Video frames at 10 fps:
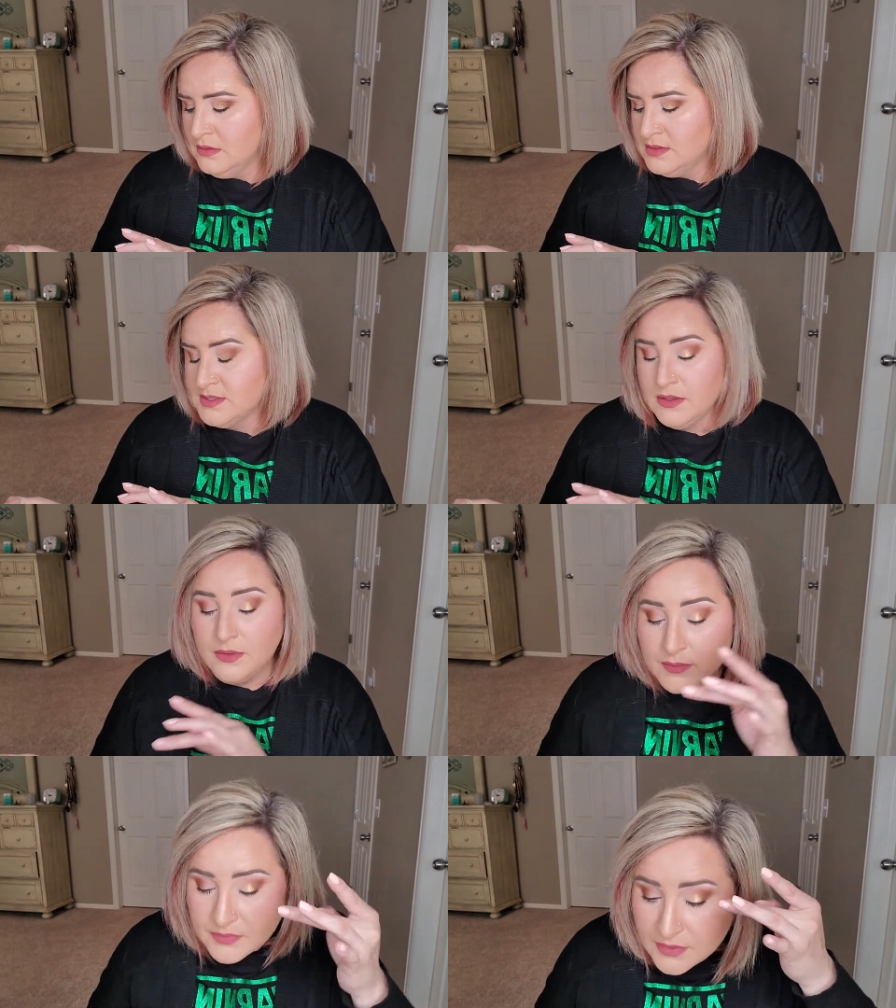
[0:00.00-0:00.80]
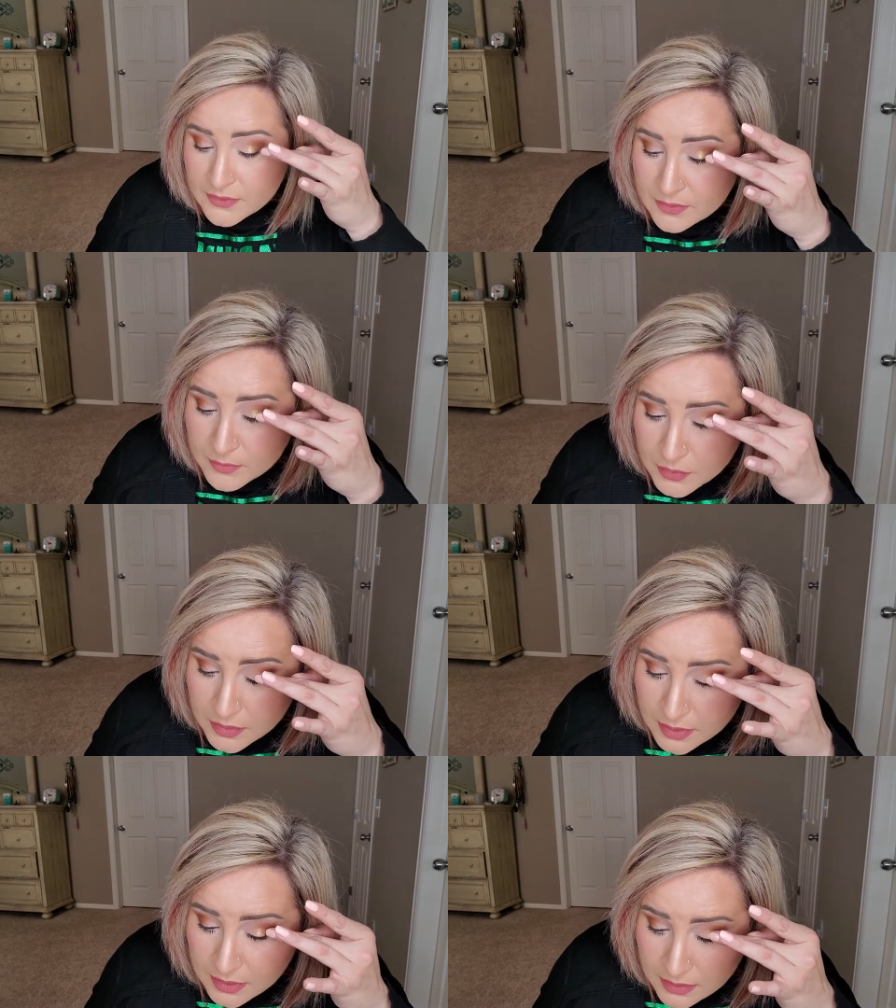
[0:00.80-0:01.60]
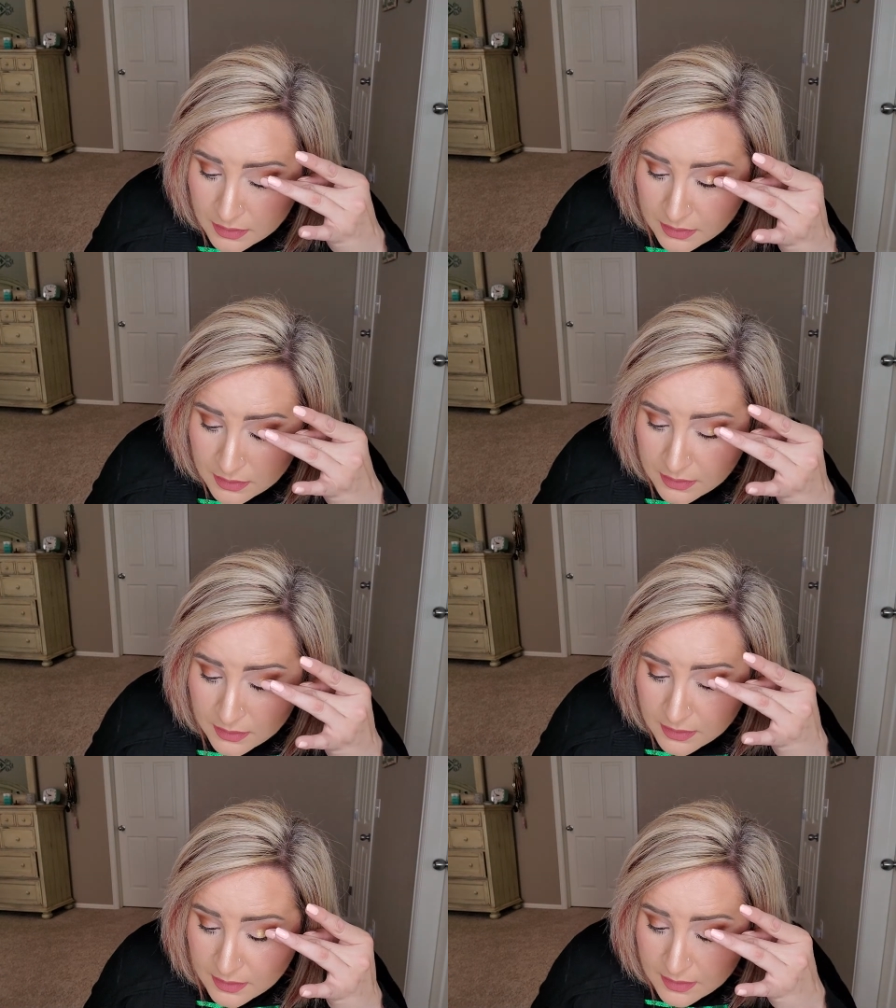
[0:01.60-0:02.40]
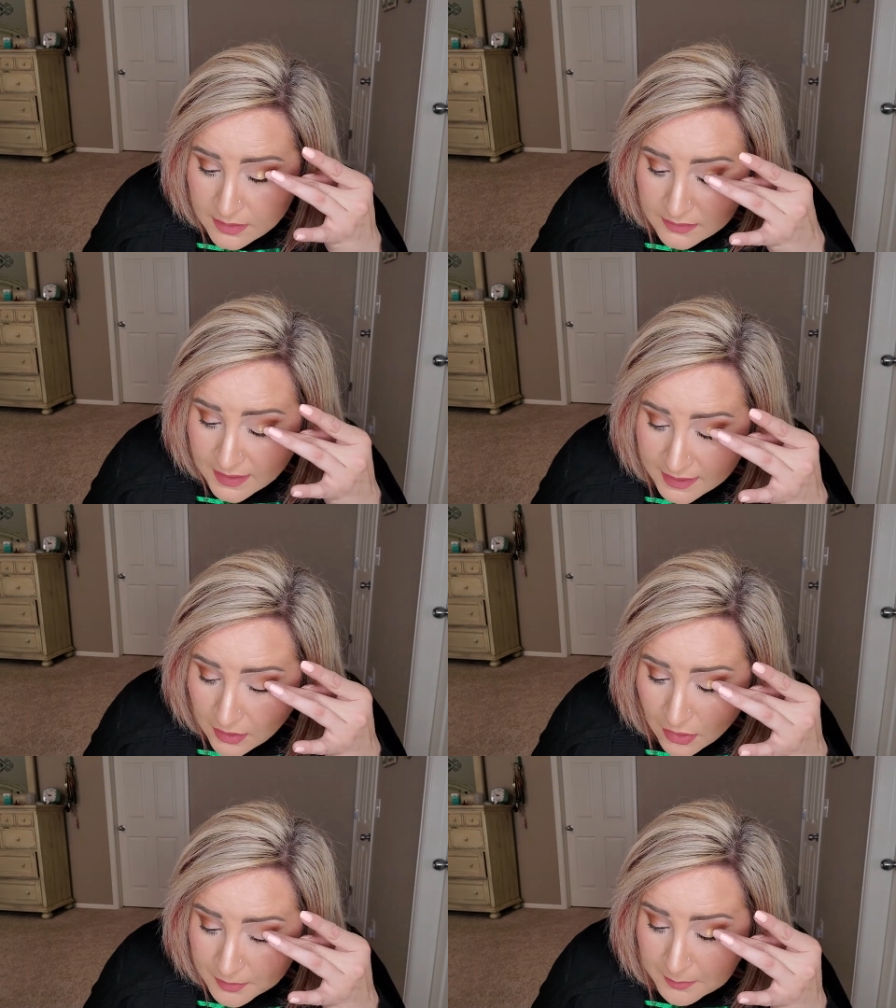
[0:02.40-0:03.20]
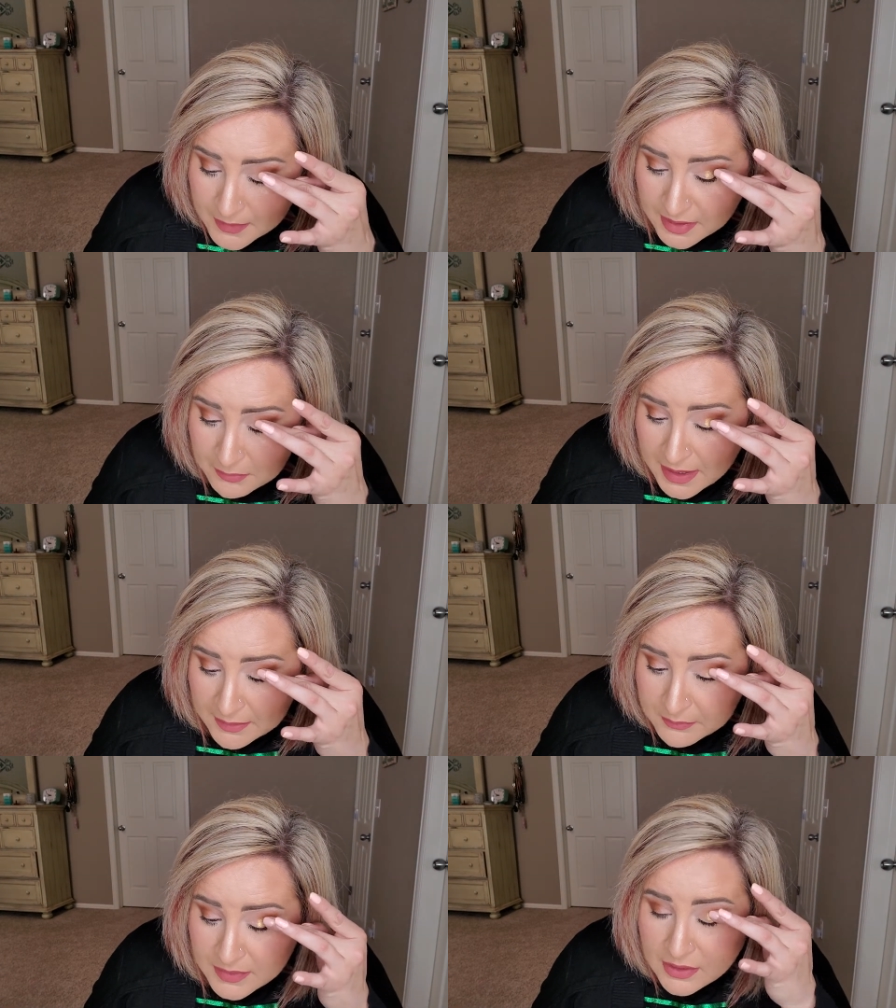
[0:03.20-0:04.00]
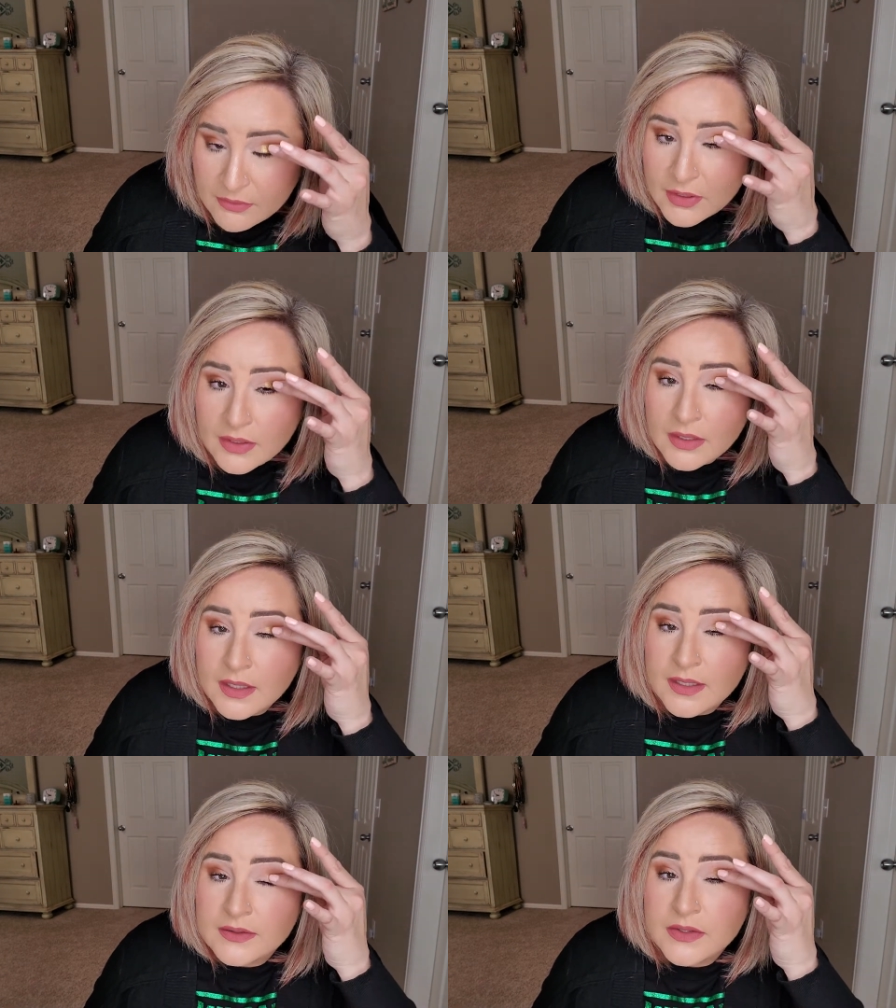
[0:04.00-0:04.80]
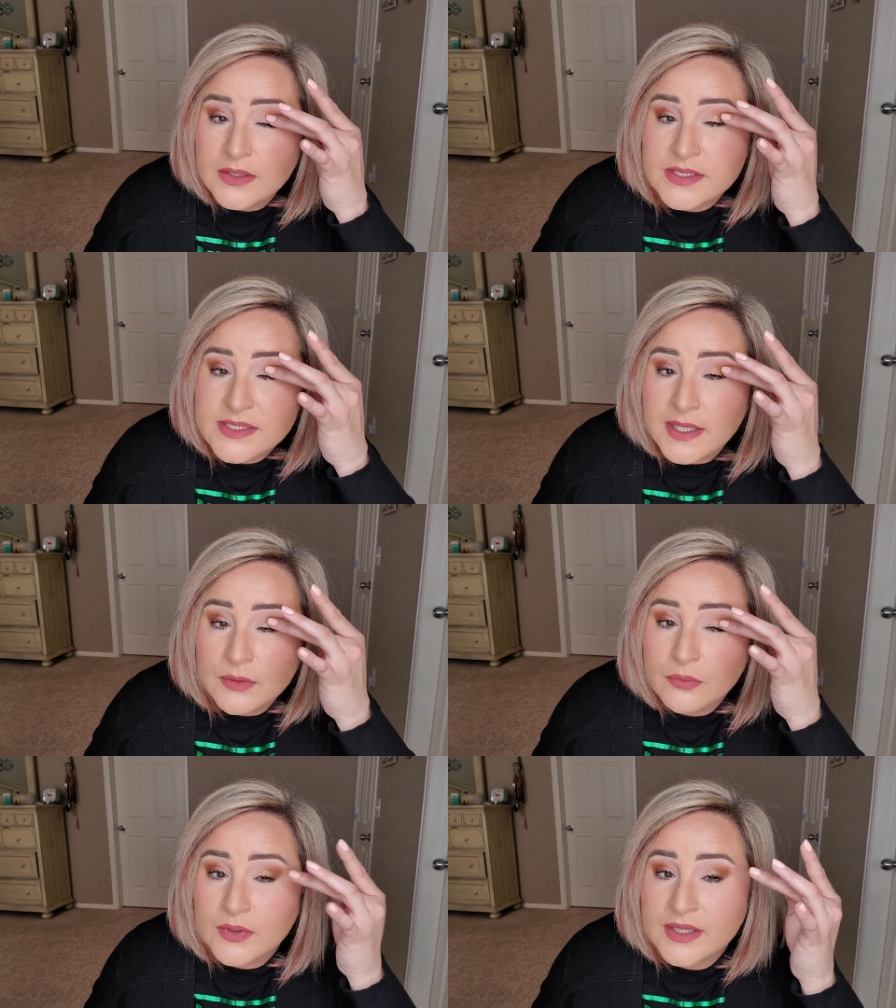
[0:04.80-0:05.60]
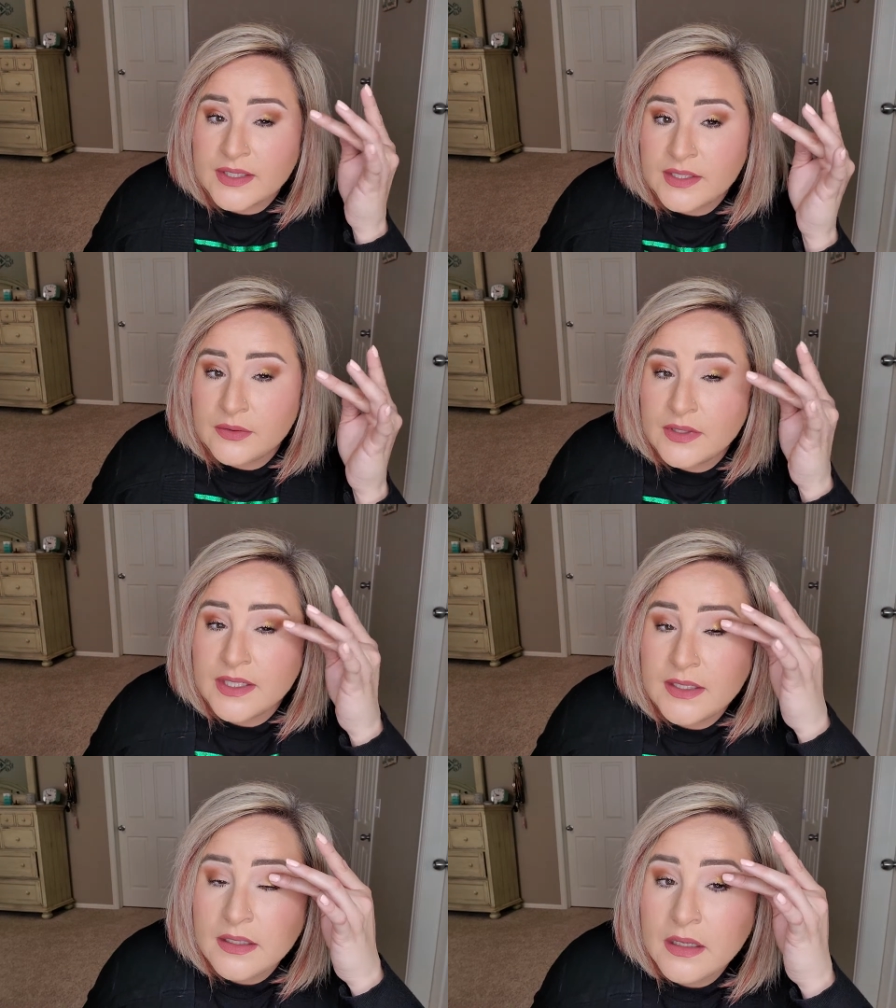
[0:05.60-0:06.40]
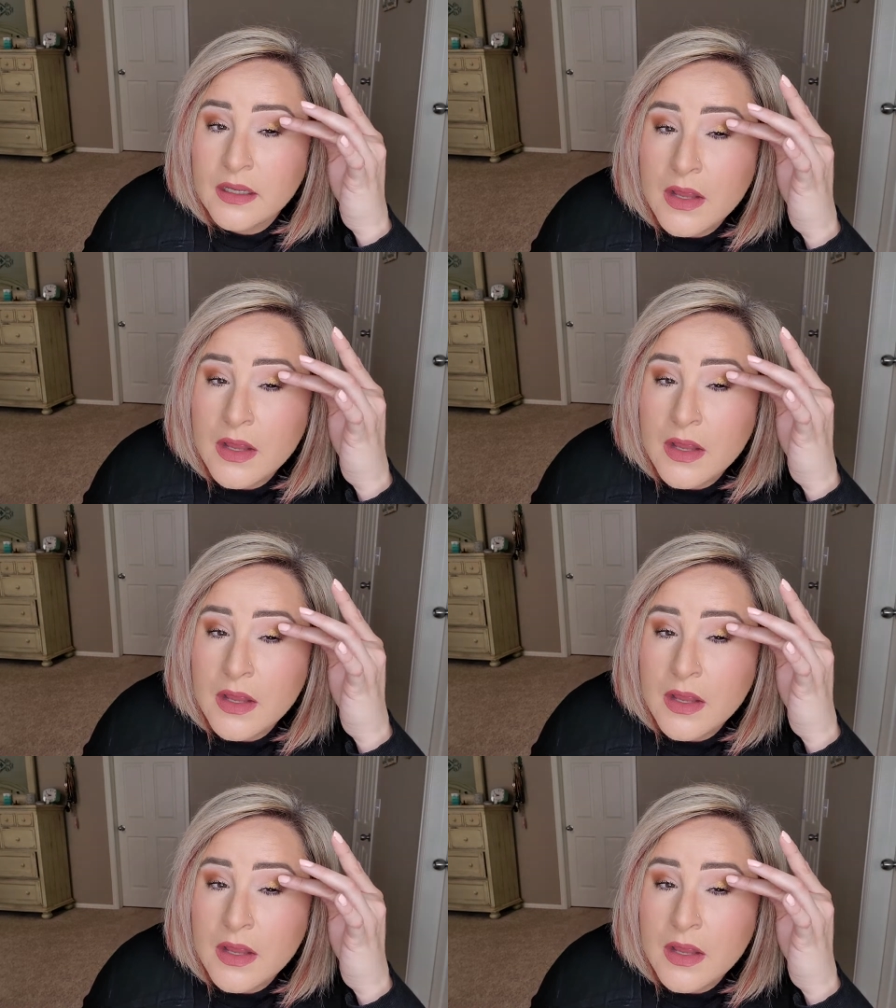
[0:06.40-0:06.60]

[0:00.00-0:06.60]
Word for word: Let's go in with a little more. Like on in my mirror, it looks like really green,